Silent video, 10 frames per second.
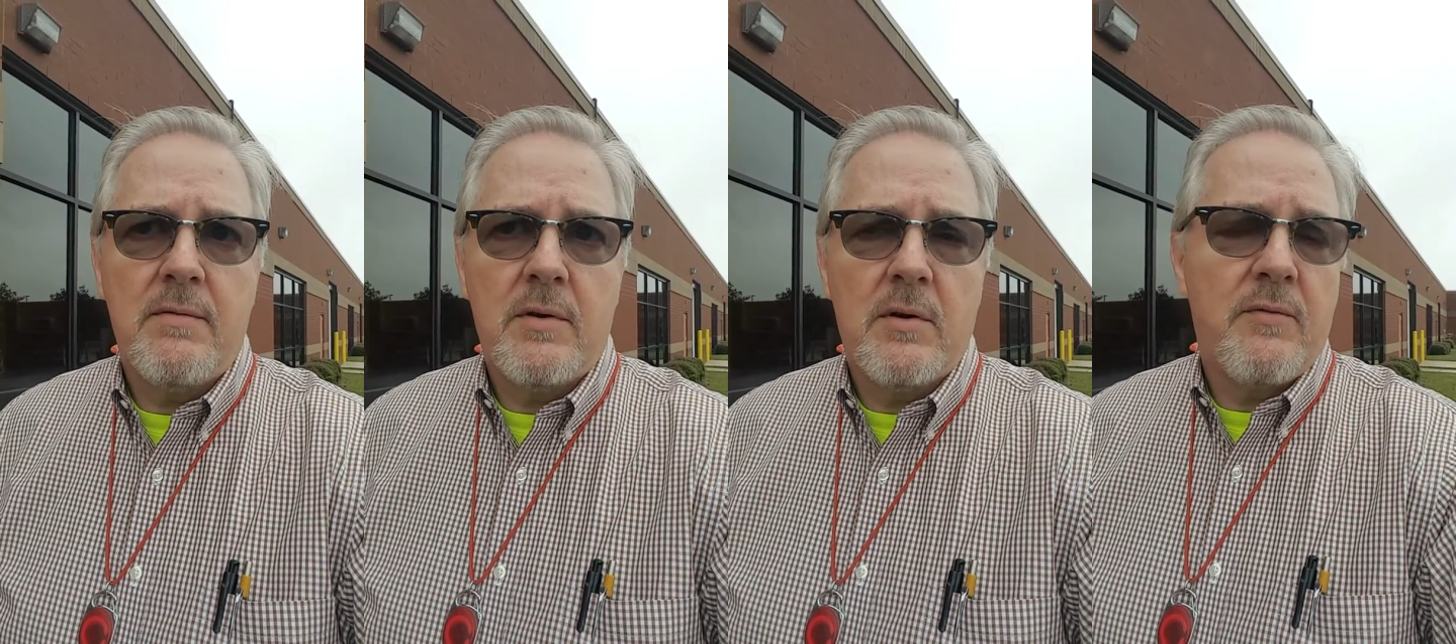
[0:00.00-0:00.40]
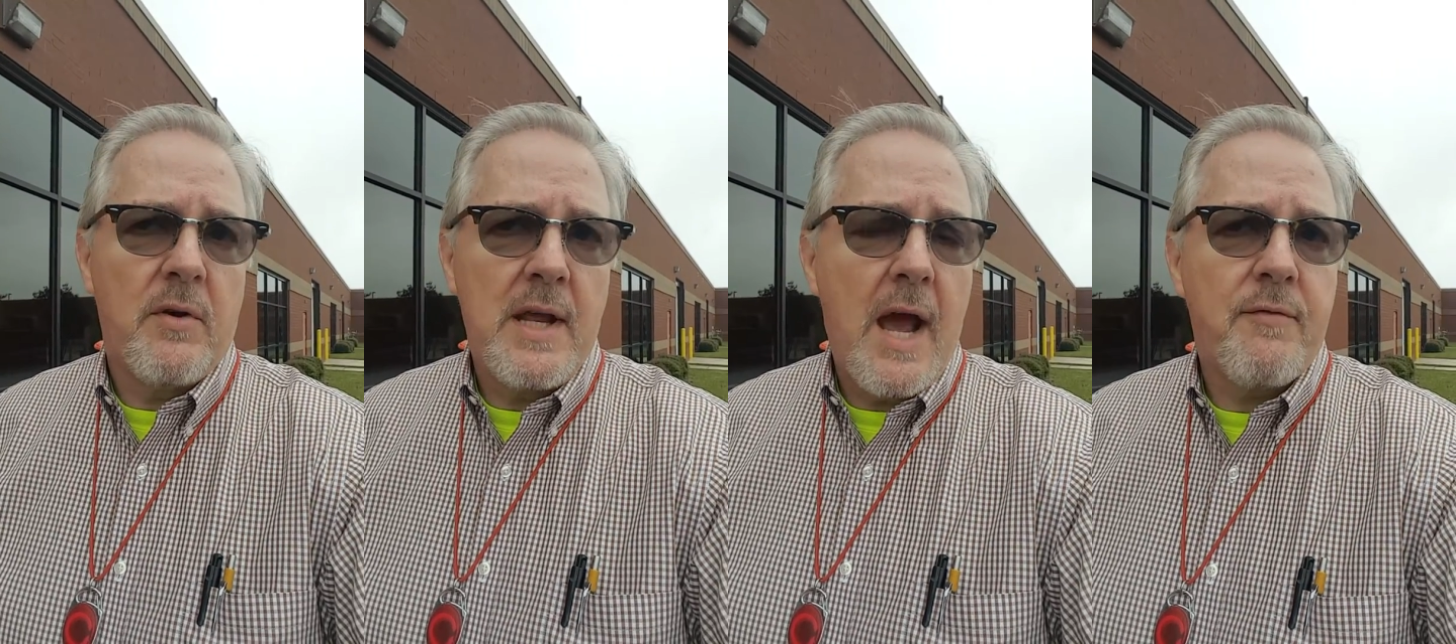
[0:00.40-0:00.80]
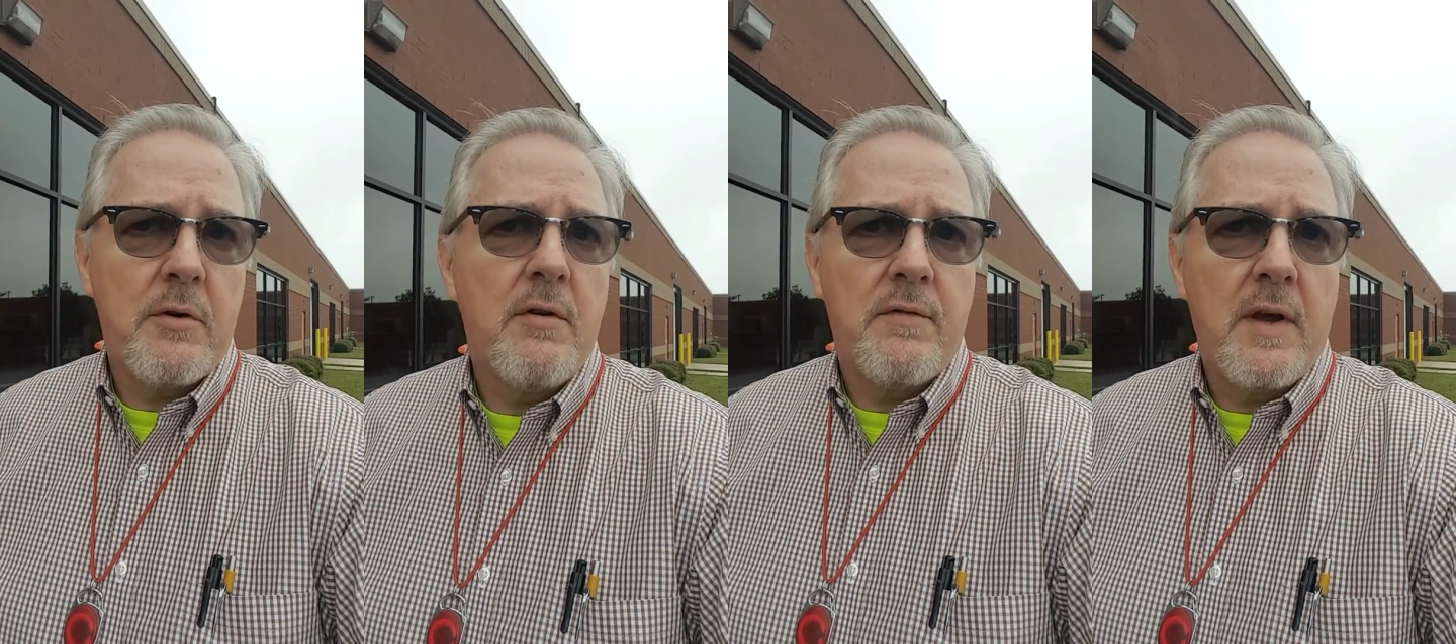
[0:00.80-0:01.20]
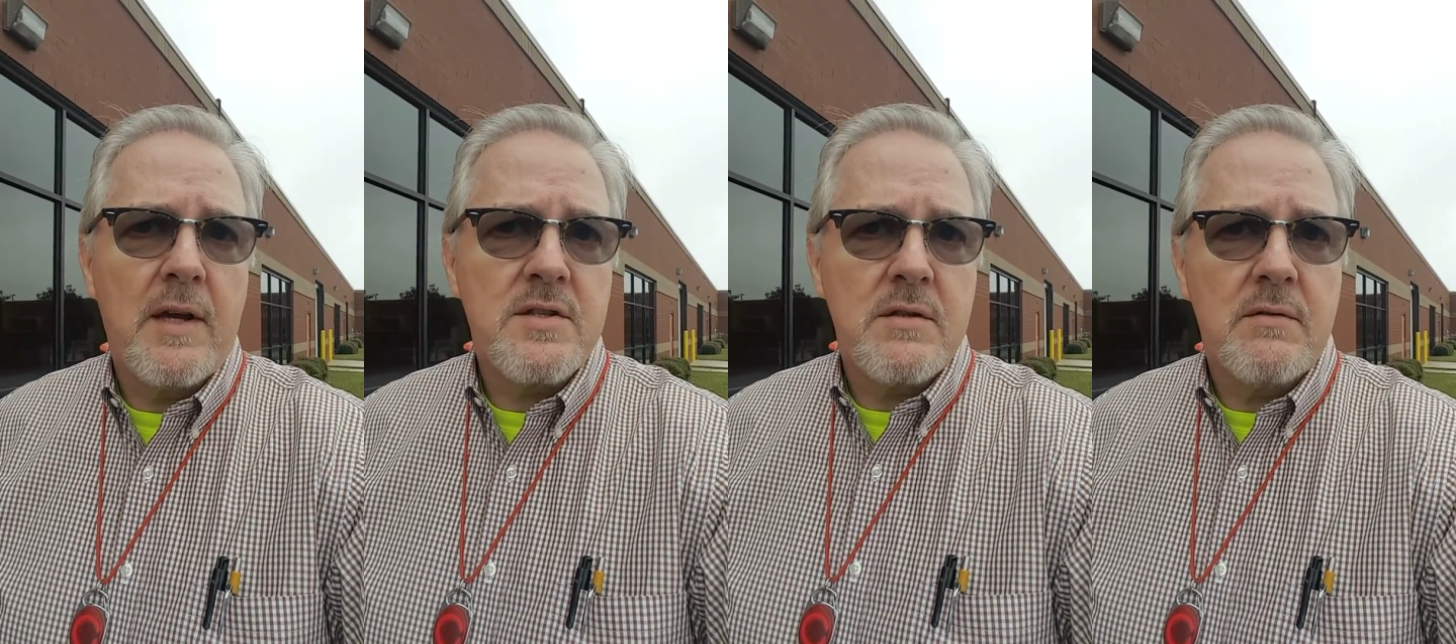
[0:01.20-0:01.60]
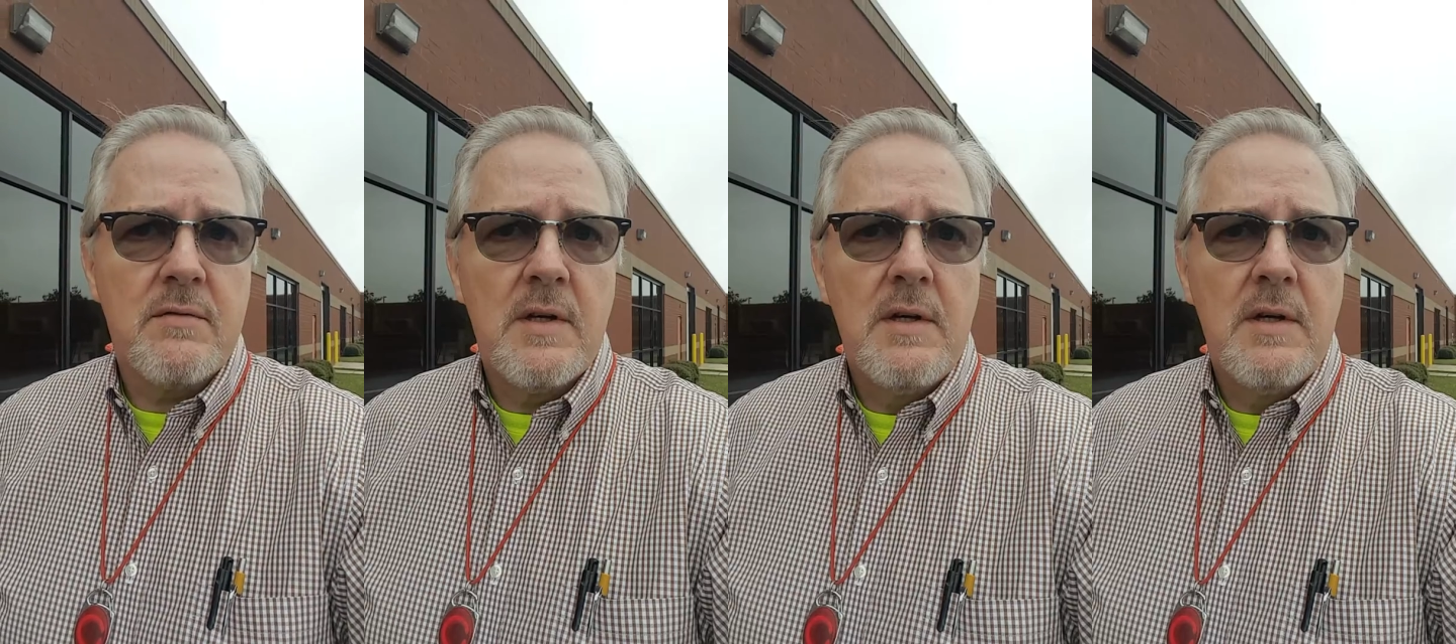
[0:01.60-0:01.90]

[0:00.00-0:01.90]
or for the after effects of,